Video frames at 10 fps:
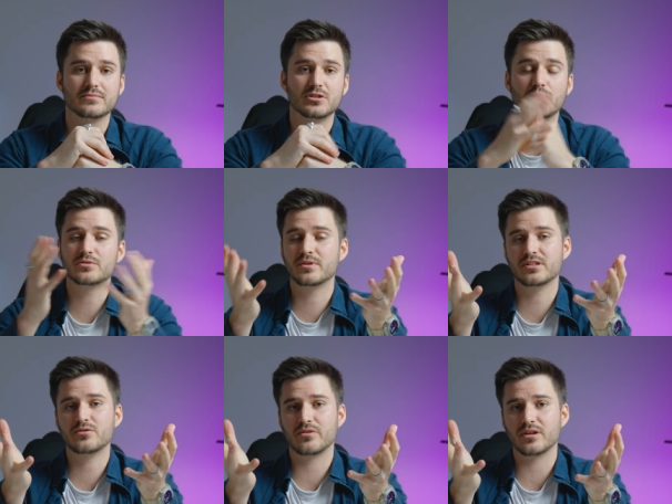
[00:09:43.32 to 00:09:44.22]
So which one
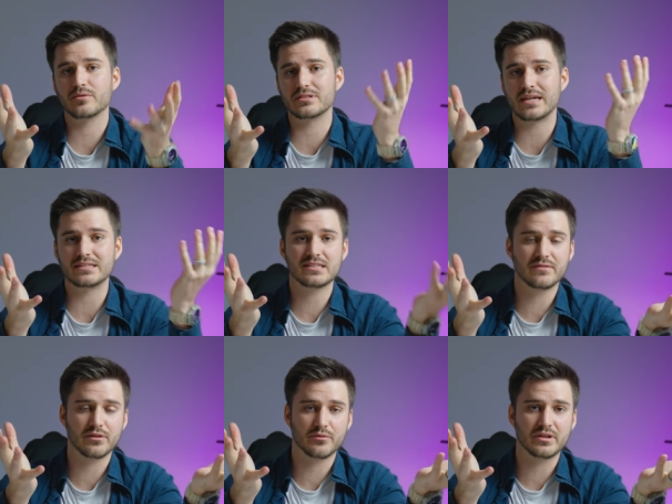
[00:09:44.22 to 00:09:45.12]
did you think was the
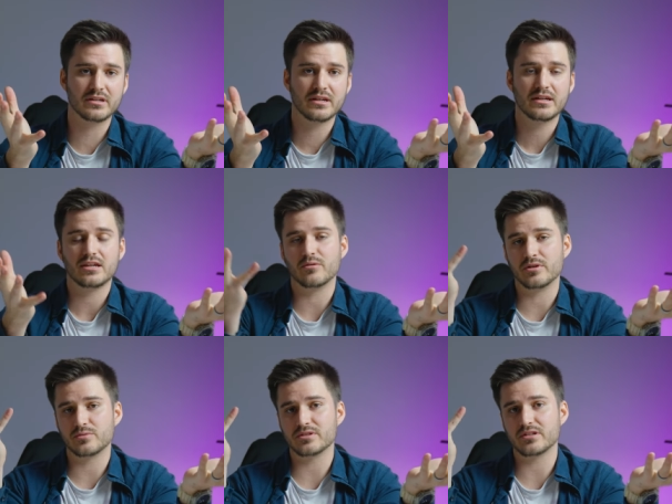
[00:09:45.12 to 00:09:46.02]
a7 III and
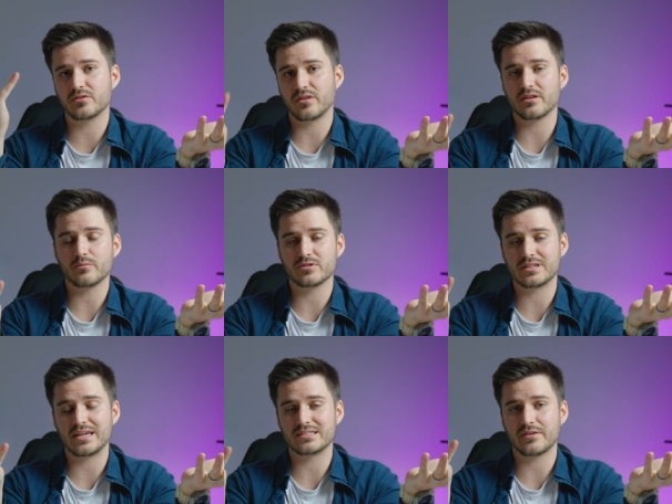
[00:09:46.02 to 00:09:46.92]
which one did you think was
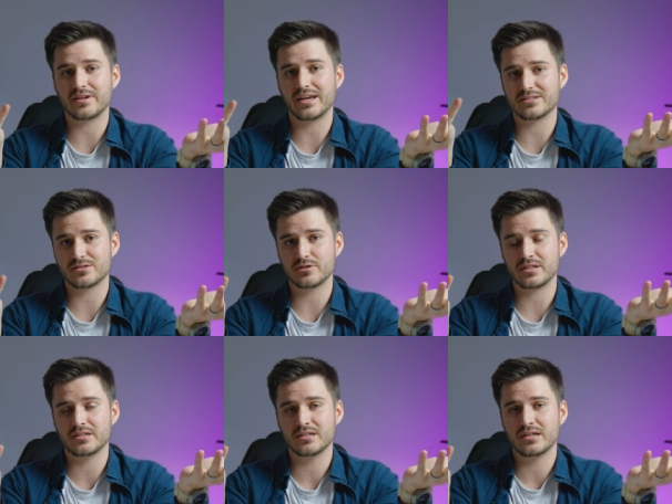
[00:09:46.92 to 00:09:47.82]
the a7S
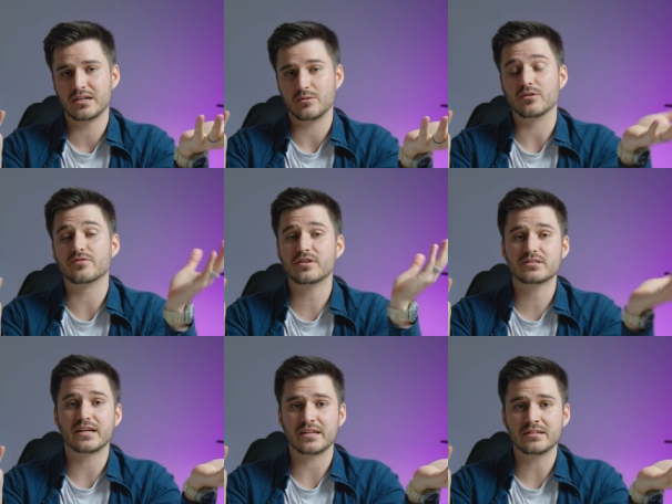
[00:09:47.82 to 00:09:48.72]
III? Well, the
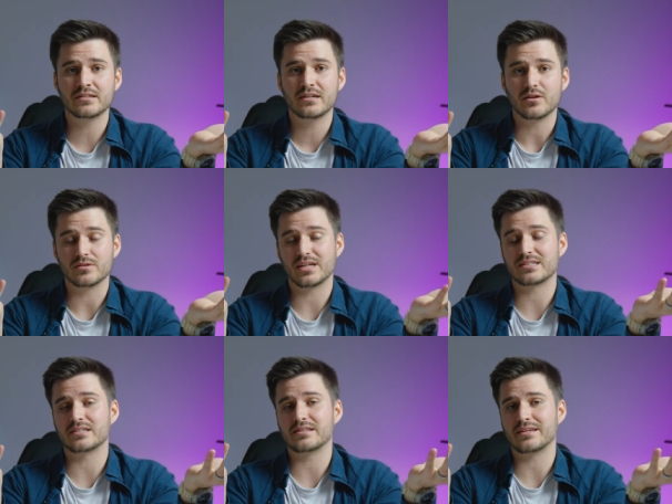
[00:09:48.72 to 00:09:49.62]
first edit was
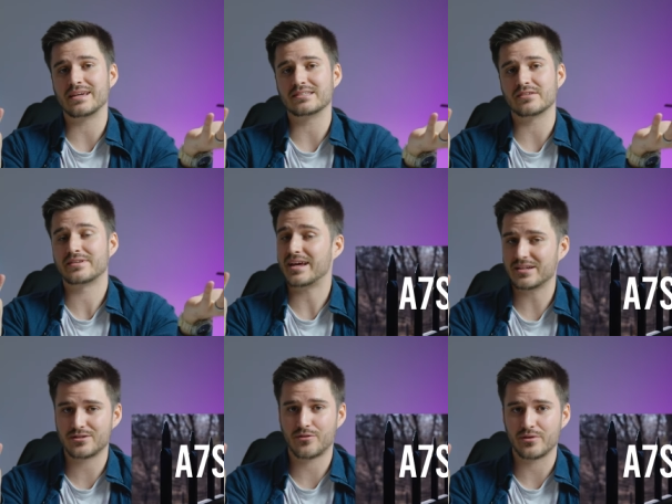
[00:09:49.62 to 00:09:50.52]
actually the
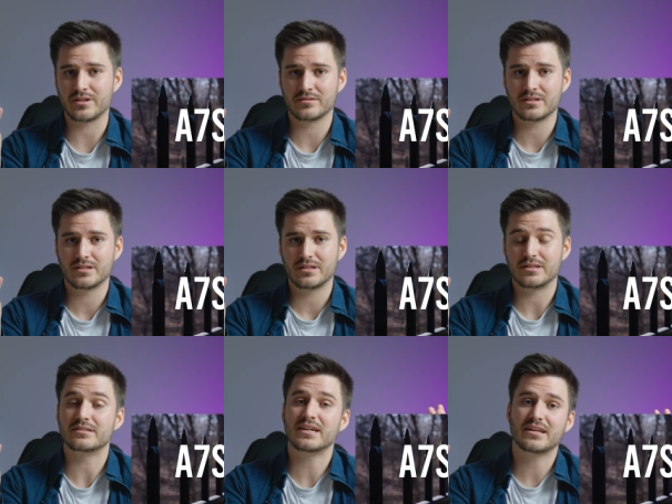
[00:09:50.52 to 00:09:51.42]
a7S III
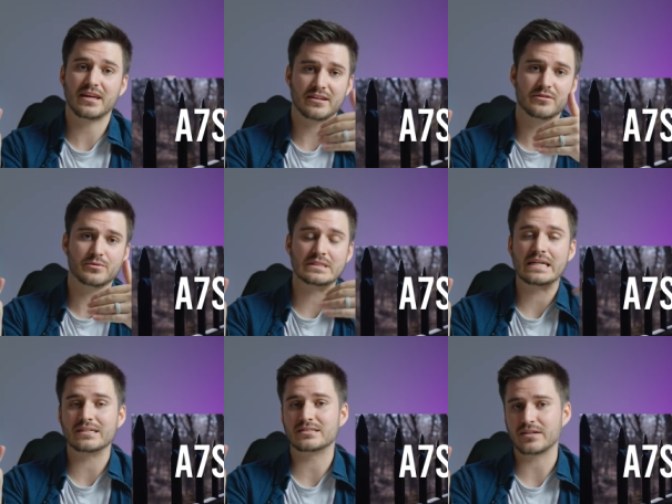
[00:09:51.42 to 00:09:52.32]
and the second edit was the
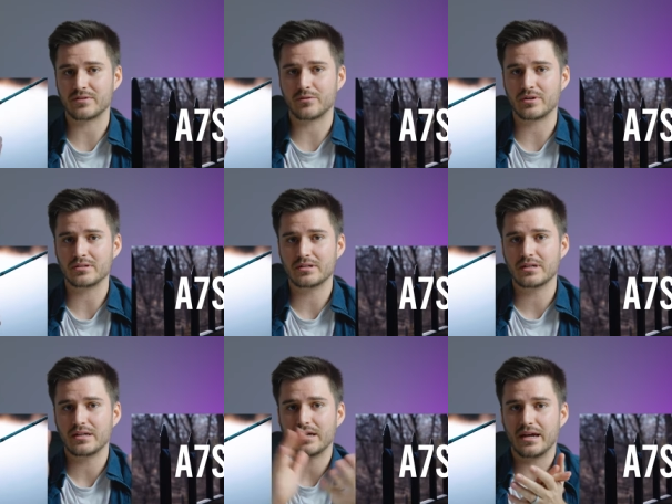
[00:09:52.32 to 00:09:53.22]
a7 III.
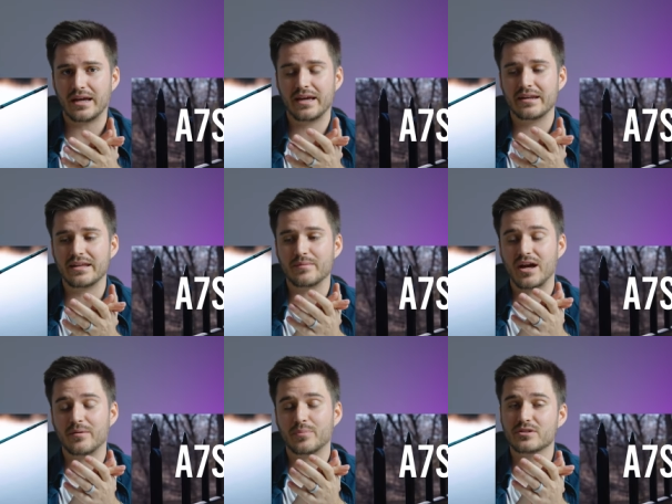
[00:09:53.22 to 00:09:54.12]
And in
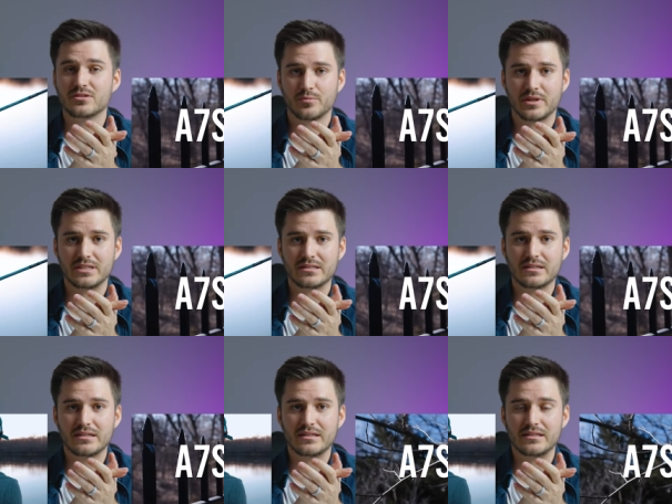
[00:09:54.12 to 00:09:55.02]
my personal
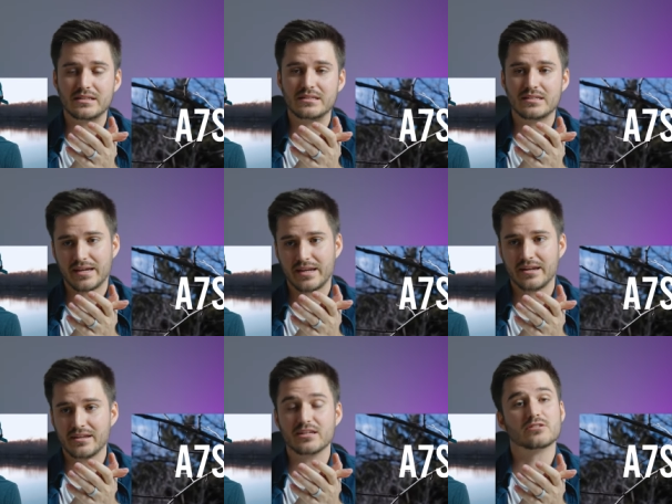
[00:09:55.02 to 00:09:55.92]
opinion, the second
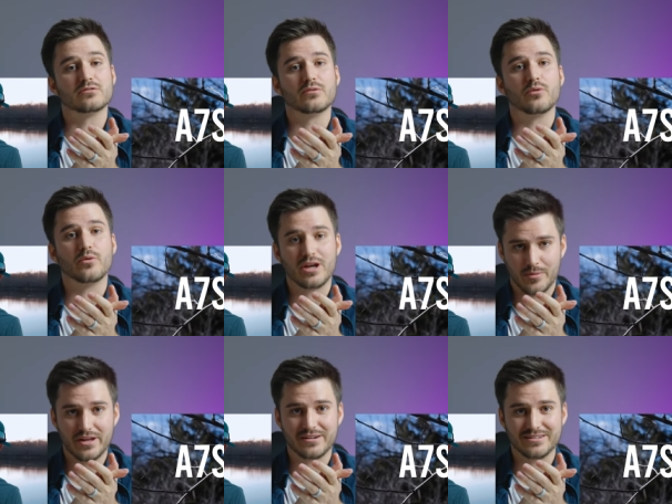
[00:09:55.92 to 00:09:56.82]
edit is way
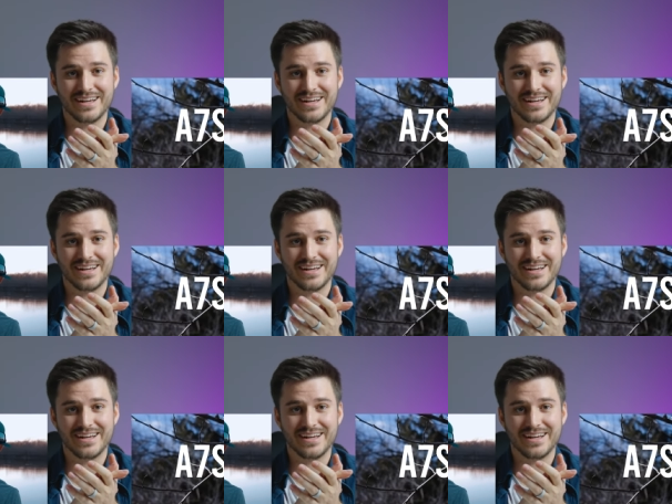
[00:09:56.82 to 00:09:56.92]
better.